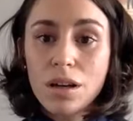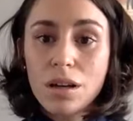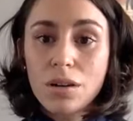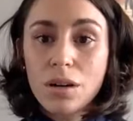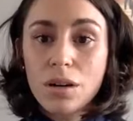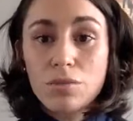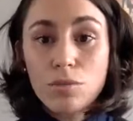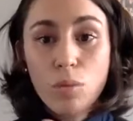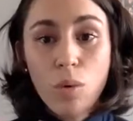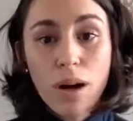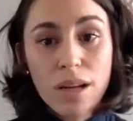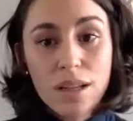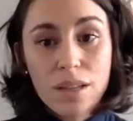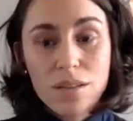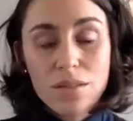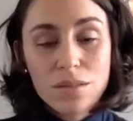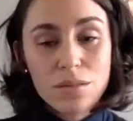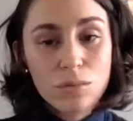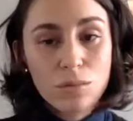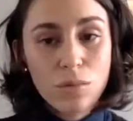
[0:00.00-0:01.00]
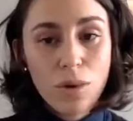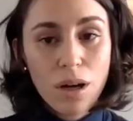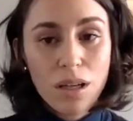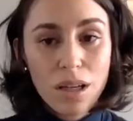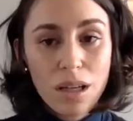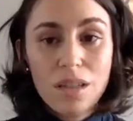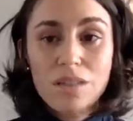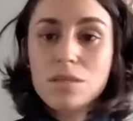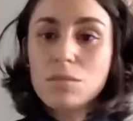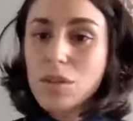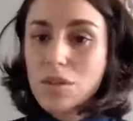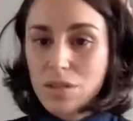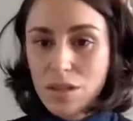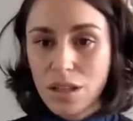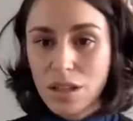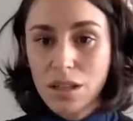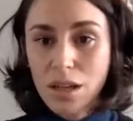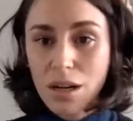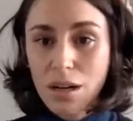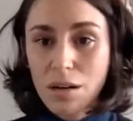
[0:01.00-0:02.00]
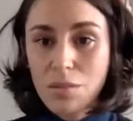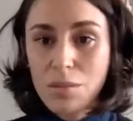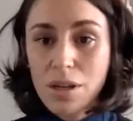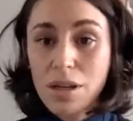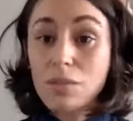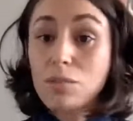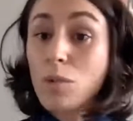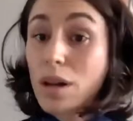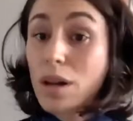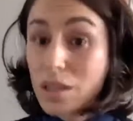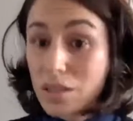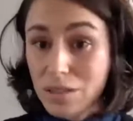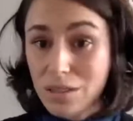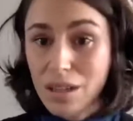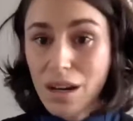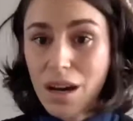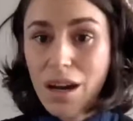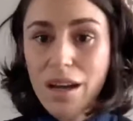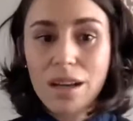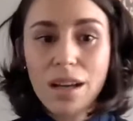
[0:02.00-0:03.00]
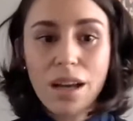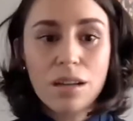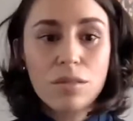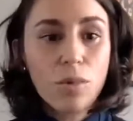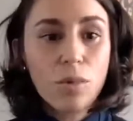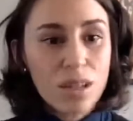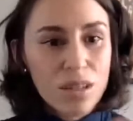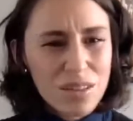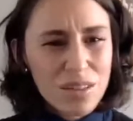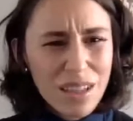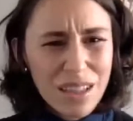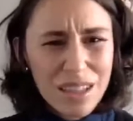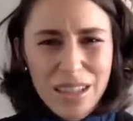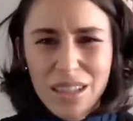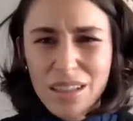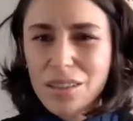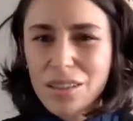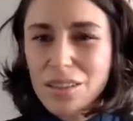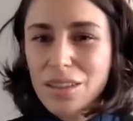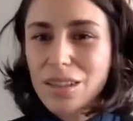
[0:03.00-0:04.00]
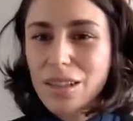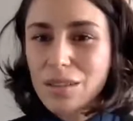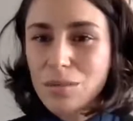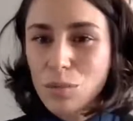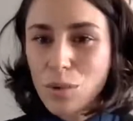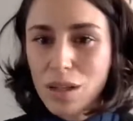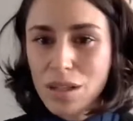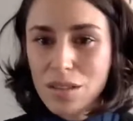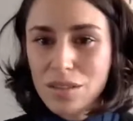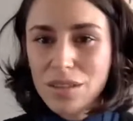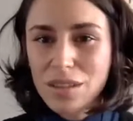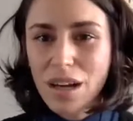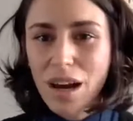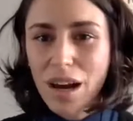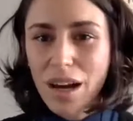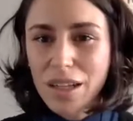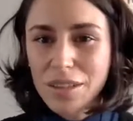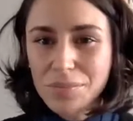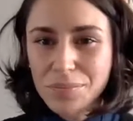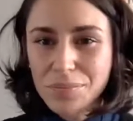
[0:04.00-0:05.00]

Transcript: of what is music therapy and what is not, and what is clinical and what is not.